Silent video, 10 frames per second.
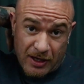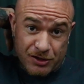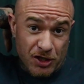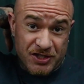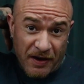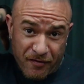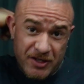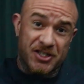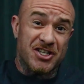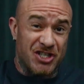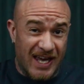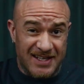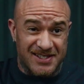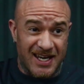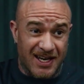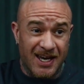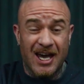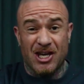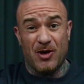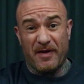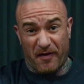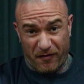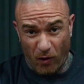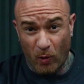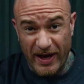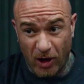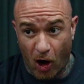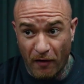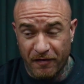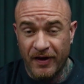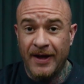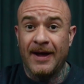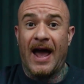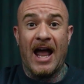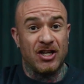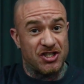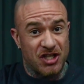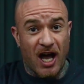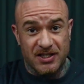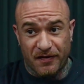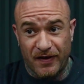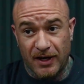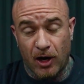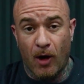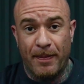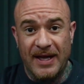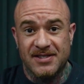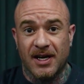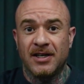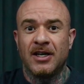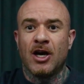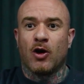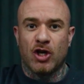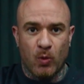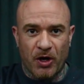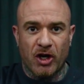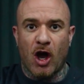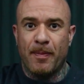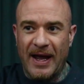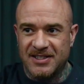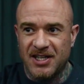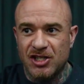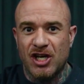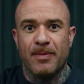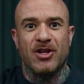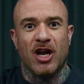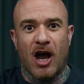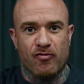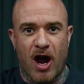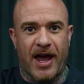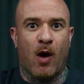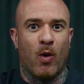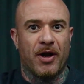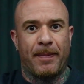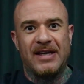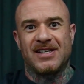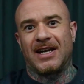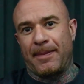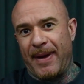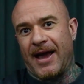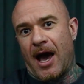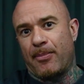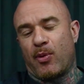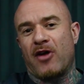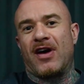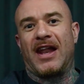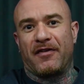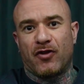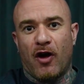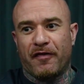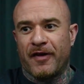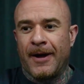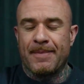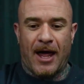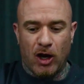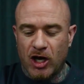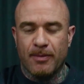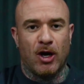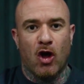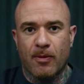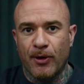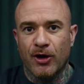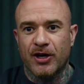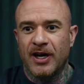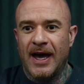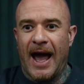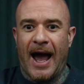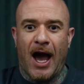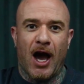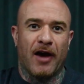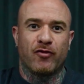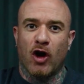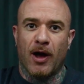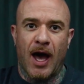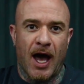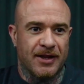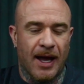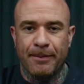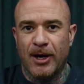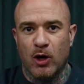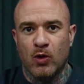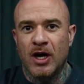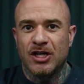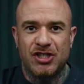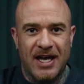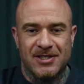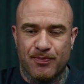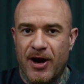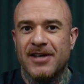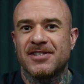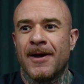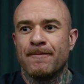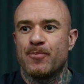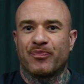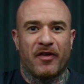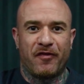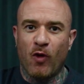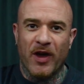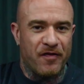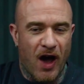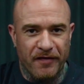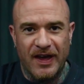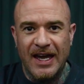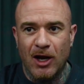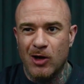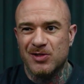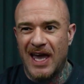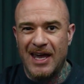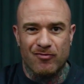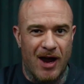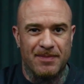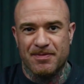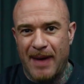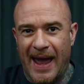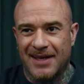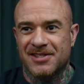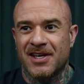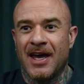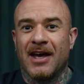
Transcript: So say, for instance, you get sick, you have a full week off, and you're starting to feel a lot better. You want to go back to the gym and you're like, right, I want to basically pick up where I left off. I look at my logbook. I've got a dumbbell chest press, 45 kilos, 8 reps max.